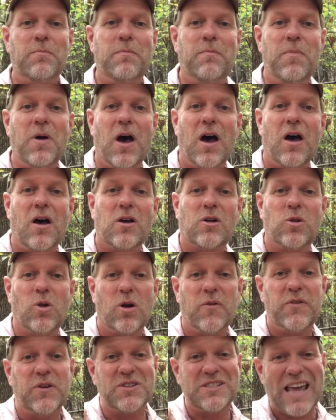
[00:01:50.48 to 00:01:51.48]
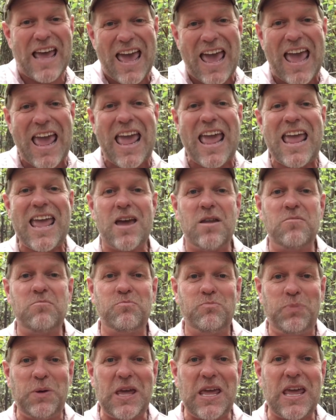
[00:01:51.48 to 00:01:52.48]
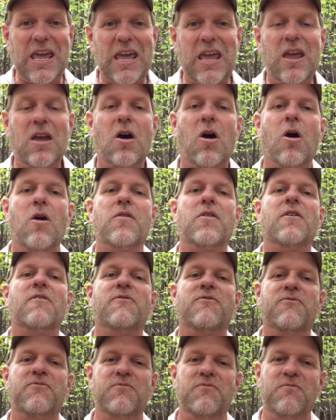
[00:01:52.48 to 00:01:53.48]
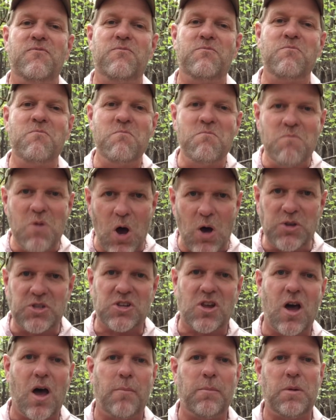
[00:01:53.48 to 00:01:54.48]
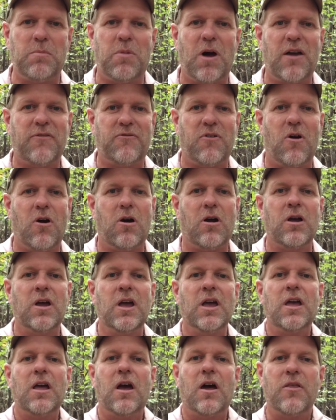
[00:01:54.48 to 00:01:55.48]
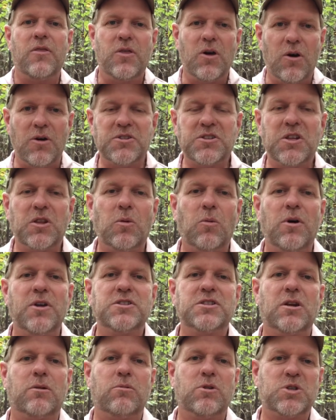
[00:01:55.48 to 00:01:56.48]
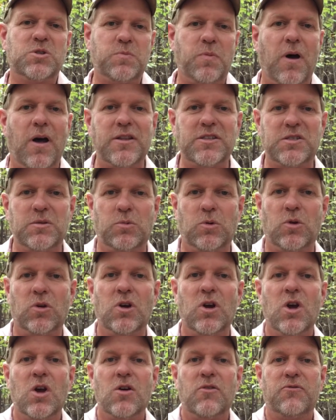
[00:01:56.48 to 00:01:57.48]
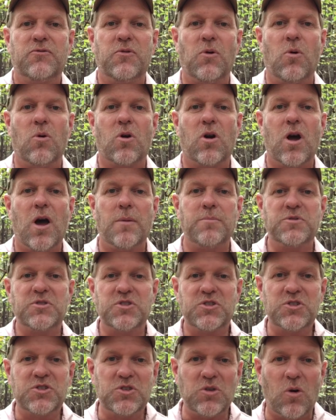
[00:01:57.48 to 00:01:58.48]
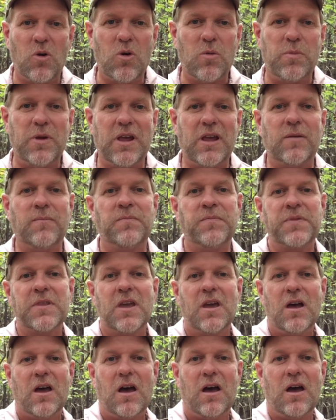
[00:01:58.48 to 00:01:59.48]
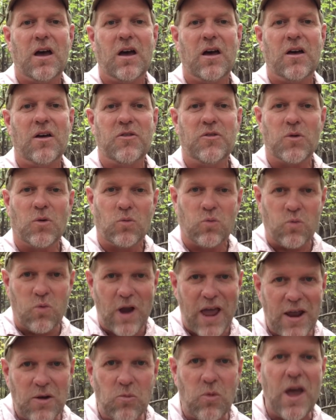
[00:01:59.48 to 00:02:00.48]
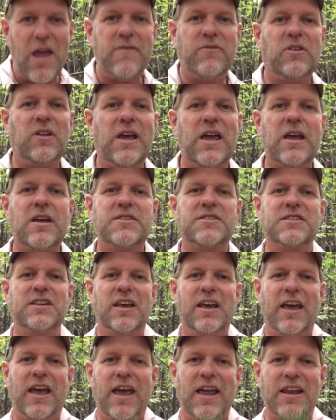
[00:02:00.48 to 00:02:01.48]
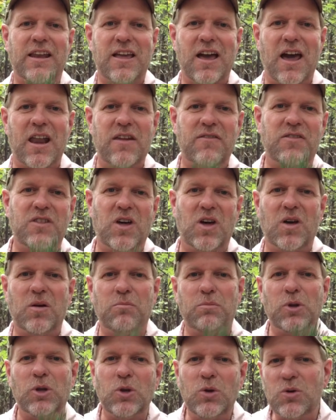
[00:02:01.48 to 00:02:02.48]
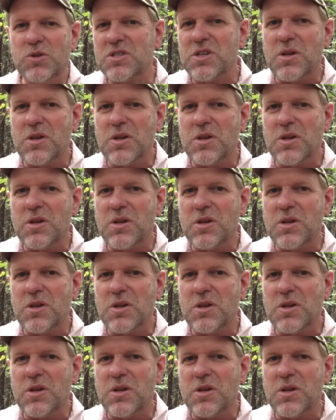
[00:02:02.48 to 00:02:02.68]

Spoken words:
chlorophylls A and B are the most common by far. And those are the ones that are responsible for absorbing the red wavelengths and kind of the blues